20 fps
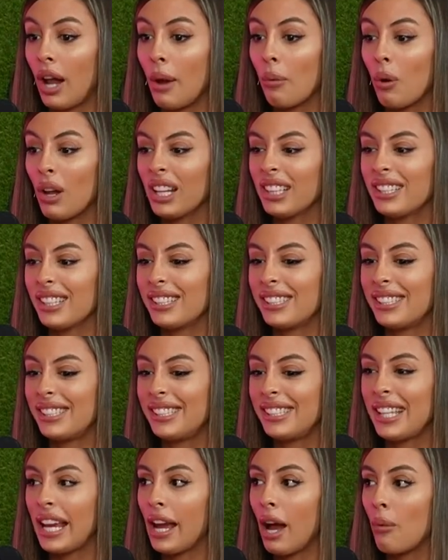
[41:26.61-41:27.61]
I wanted to
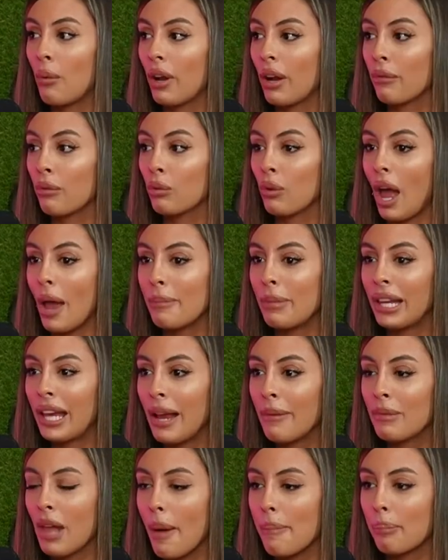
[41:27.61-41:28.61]
stay out with everyone. I
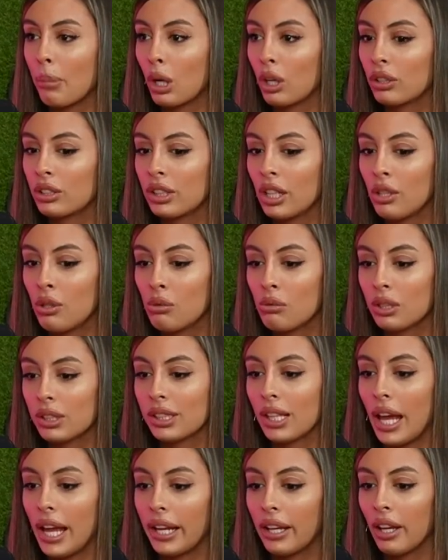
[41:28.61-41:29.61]
became that person who was
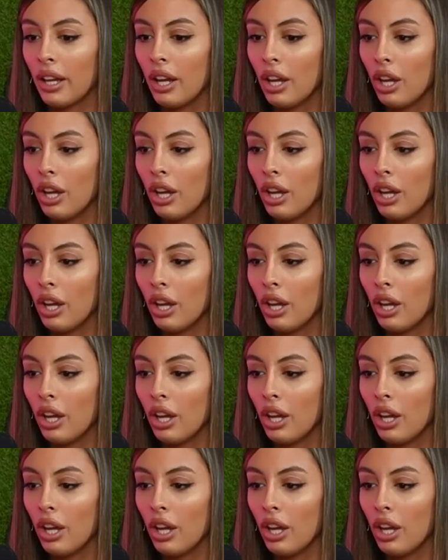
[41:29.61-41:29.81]
like,